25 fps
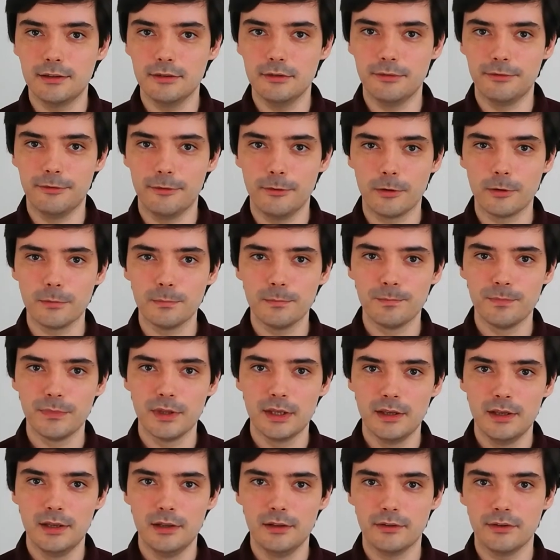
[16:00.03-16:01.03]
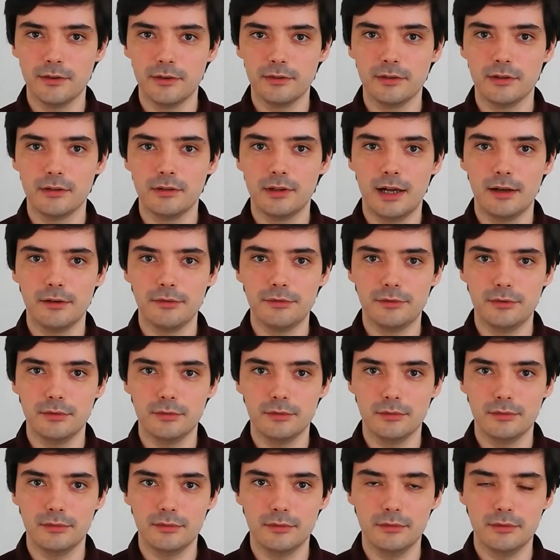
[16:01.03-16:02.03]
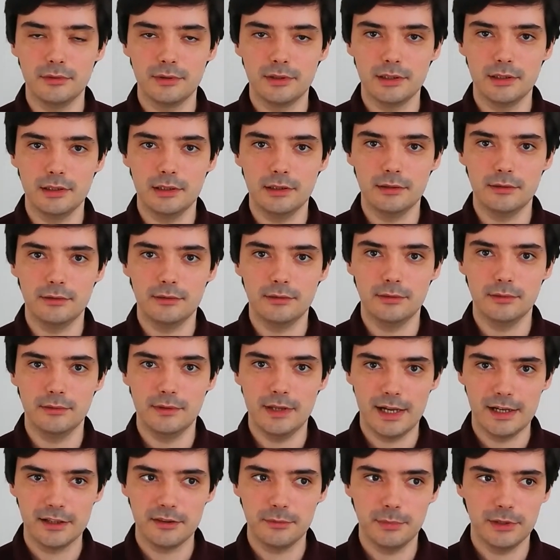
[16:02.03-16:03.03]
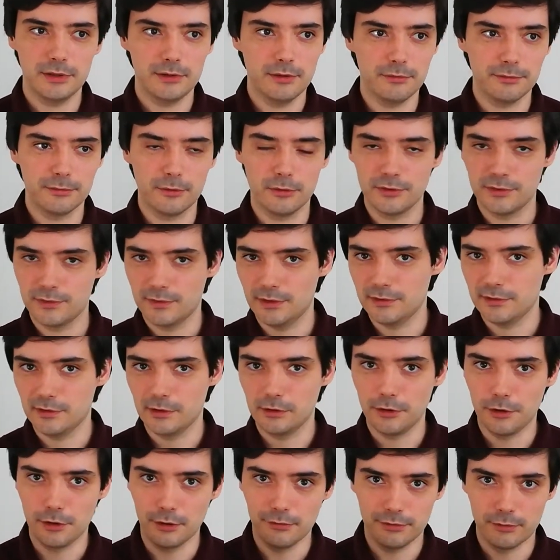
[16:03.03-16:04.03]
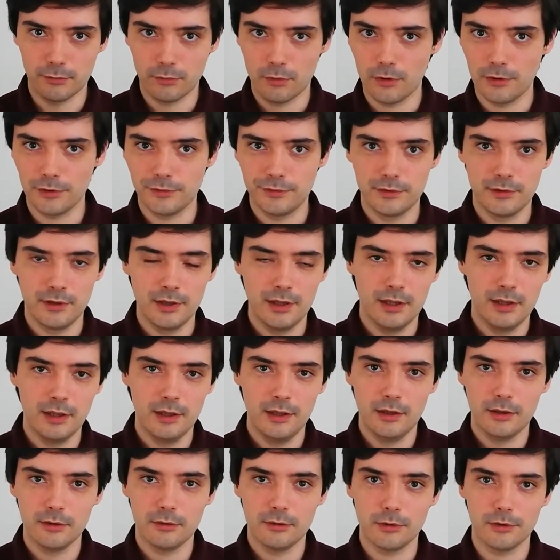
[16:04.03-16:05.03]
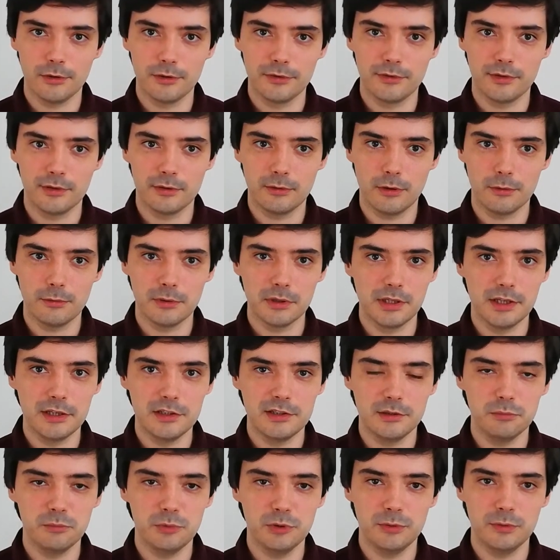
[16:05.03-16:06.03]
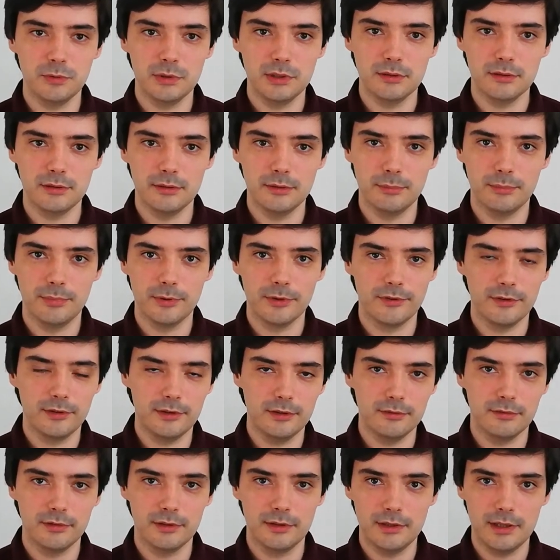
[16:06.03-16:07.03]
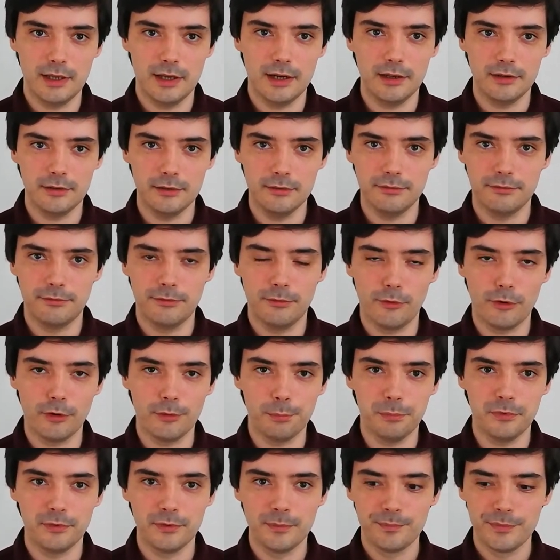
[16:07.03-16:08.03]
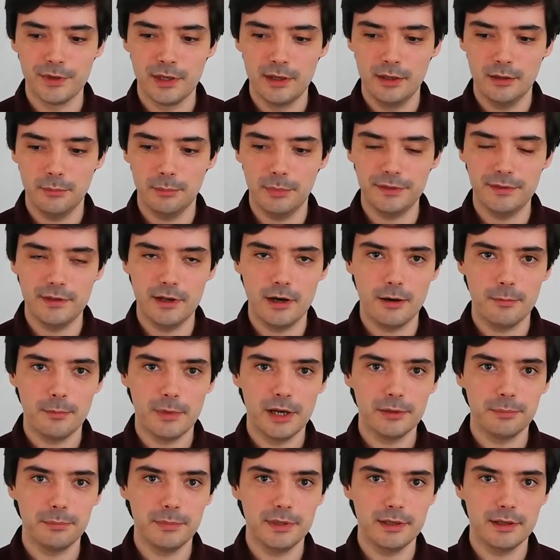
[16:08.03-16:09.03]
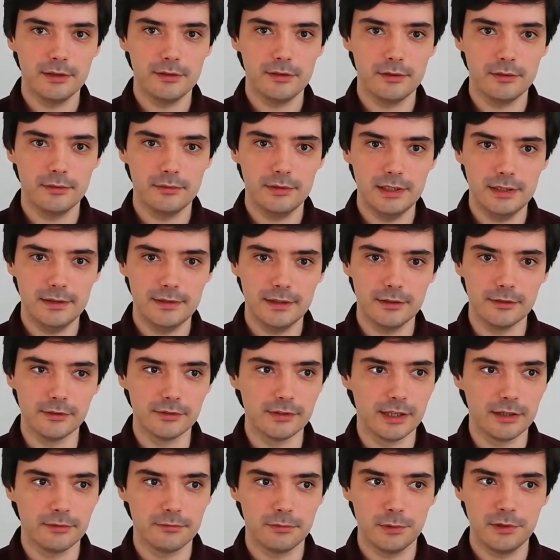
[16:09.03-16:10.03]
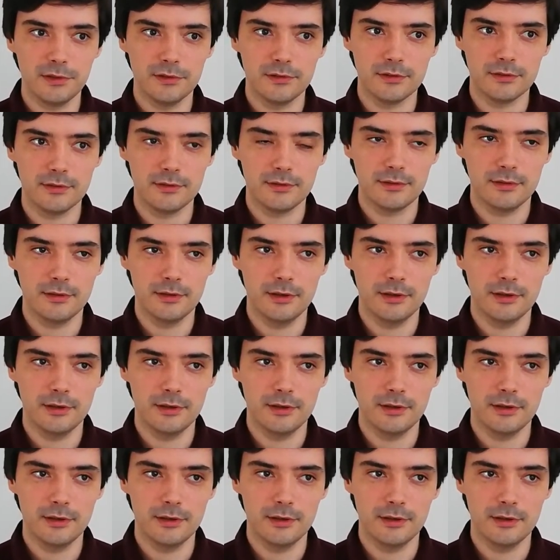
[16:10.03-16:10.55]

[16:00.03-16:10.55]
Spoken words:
form, so you'll have to look into that. But of course there's a lot of cross correlation between positive and negative forms, but there might be other details, like for instance